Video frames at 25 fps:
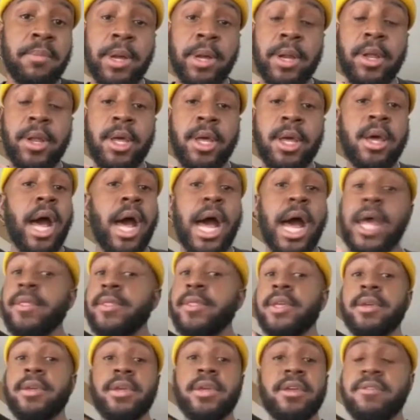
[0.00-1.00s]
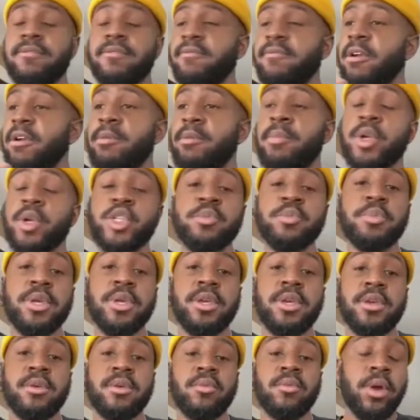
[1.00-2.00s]
but I think it could very much
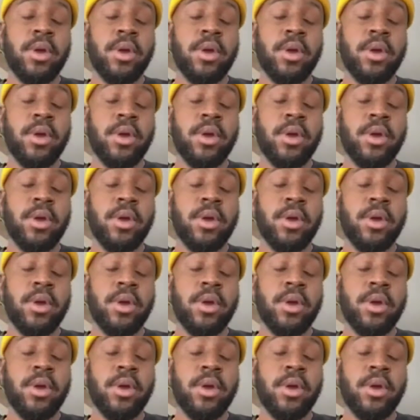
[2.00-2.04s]
be